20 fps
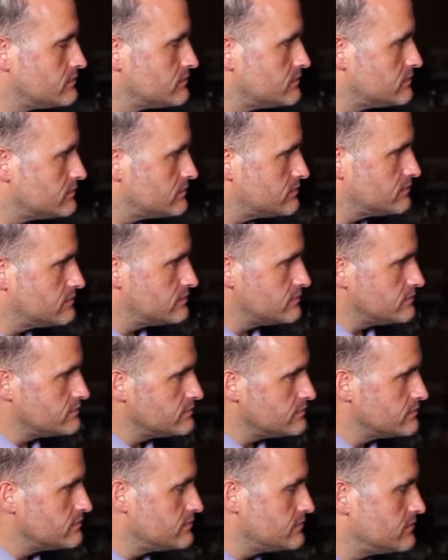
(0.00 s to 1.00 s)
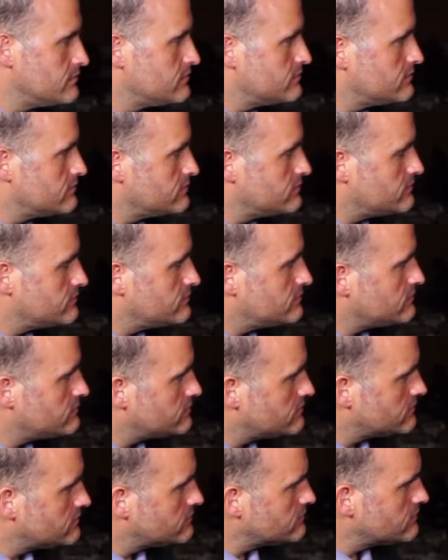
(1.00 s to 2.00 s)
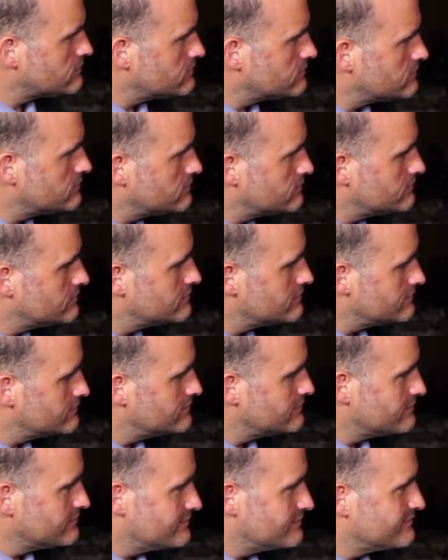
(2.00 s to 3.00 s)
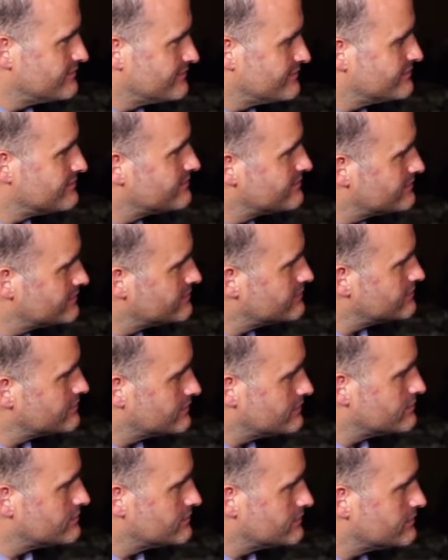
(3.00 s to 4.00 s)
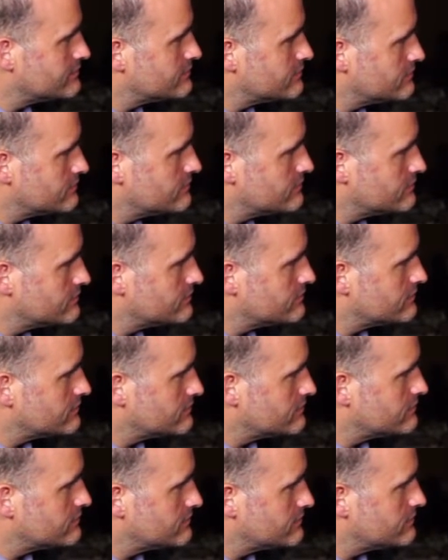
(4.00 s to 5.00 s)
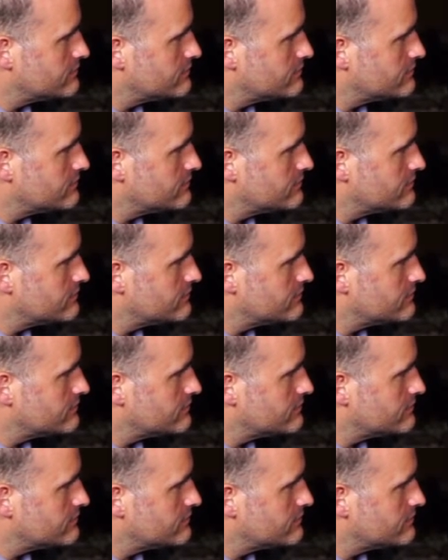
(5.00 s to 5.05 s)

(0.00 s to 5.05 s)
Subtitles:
No words are spoken by the person on screen.